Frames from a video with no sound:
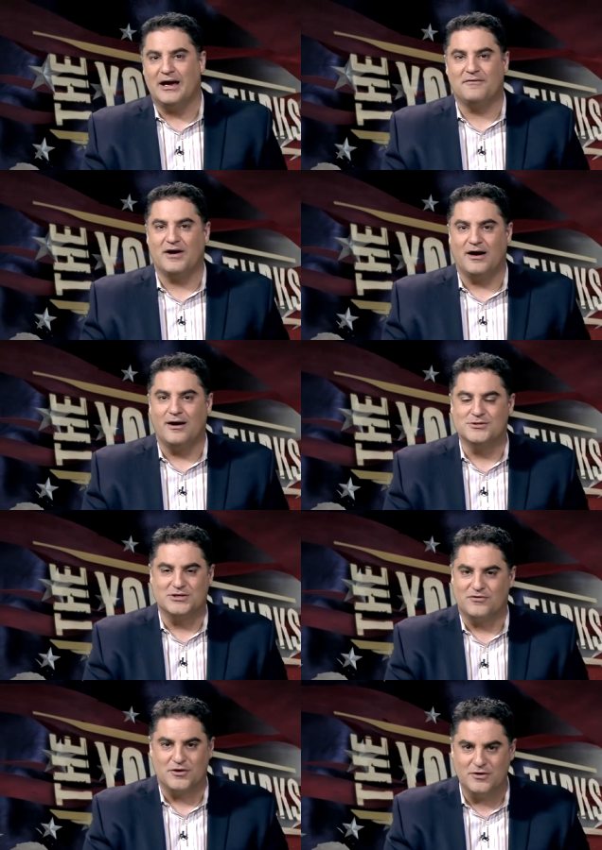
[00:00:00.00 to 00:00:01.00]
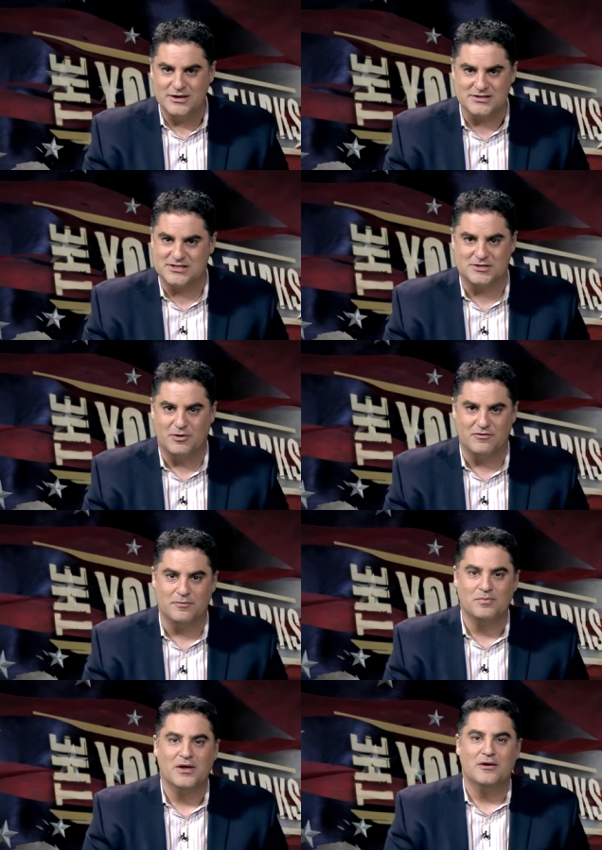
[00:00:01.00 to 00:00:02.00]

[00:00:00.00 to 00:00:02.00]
I've got a hundred different criticism of him.